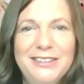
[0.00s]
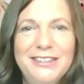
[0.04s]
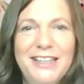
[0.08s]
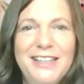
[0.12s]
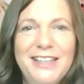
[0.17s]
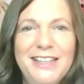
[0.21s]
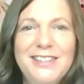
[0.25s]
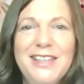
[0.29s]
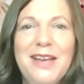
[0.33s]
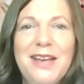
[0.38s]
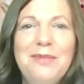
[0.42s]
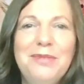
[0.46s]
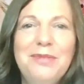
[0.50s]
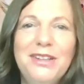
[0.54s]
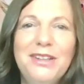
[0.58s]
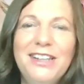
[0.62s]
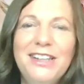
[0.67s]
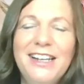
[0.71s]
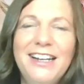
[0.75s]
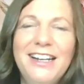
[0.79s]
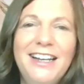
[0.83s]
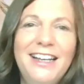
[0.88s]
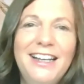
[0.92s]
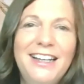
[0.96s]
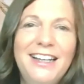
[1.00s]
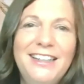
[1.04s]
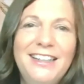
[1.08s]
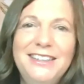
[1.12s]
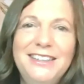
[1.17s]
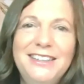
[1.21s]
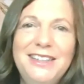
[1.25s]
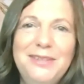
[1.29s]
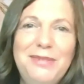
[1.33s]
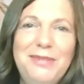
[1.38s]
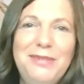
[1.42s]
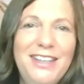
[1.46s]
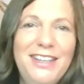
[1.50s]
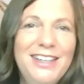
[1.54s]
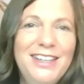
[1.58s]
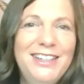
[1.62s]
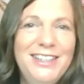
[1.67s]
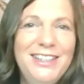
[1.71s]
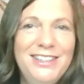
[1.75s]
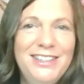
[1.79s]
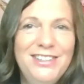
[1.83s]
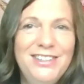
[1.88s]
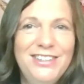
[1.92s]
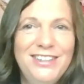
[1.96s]
example that I had at the
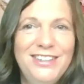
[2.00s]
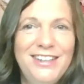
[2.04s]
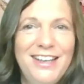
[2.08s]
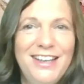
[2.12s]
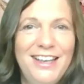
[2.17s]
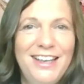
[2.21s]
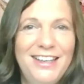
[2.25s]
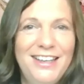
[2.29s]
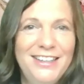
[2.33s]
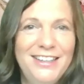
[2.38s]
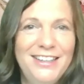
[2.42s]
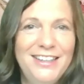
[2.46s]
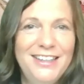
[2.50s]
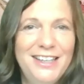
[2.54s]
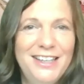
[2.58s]
beginning today,